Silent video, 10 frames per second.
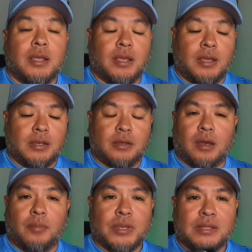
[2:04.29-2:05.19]
And
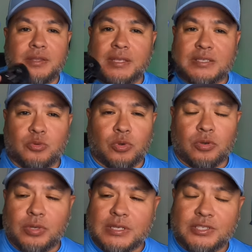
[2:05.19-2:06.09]
I mean, this
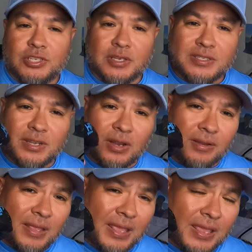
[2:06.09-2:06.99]
reel is just
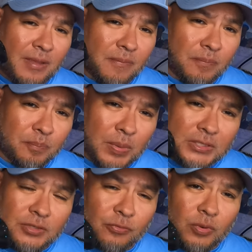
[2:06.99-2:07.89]
a
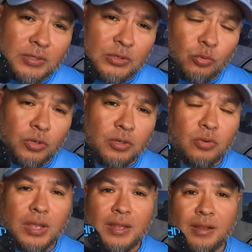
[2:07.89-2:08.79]
budget-friendly
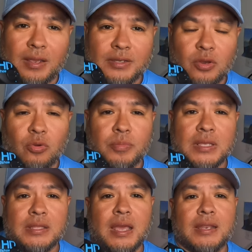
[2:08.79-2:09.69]
reel, and I don't
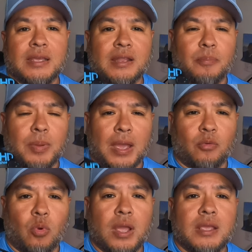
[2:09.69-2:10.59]
mean that in a bad
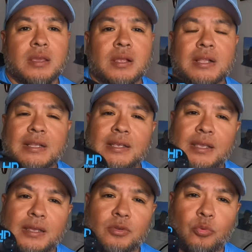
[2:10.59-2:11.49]
way.
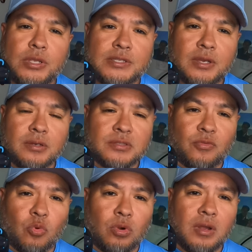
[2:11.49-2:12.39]
It retails
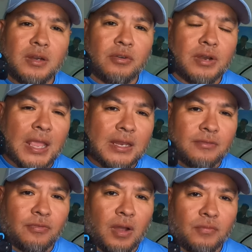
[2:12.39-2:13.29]
for under
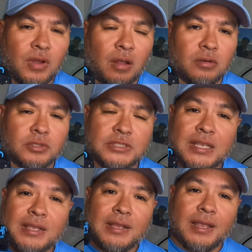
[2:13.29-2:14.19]
eighty-five dollars,
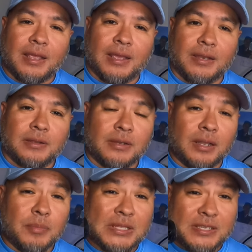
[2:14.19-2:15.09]
and uh,
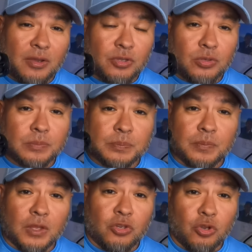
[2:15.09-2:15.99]
let me tell you,
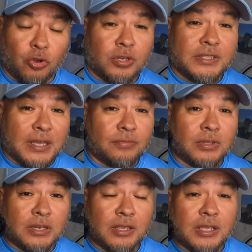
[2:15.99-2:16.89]
you're
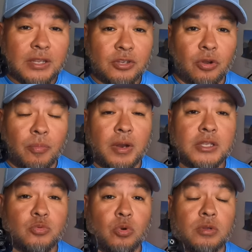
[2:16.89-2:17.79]
definitely going to get your
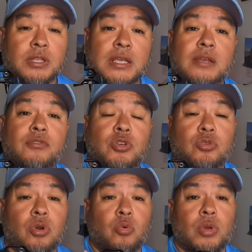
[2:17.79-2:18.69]
money's worth. If you
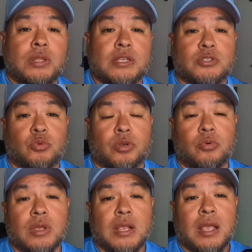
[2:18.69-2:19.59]
don't win this
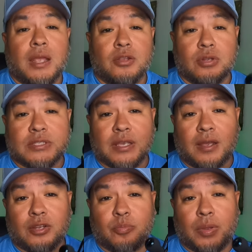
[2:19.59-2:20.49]
reel and you
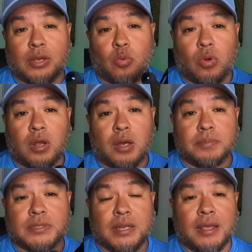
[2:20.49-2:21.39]
decide to pick one
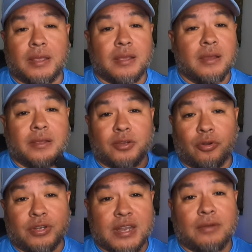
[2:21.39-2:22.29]
up today, you're
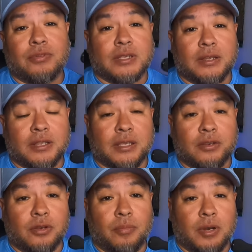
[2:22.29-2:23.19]
definitely going to get
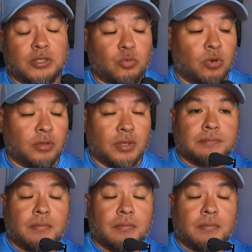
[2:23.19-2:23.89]
your money's worth.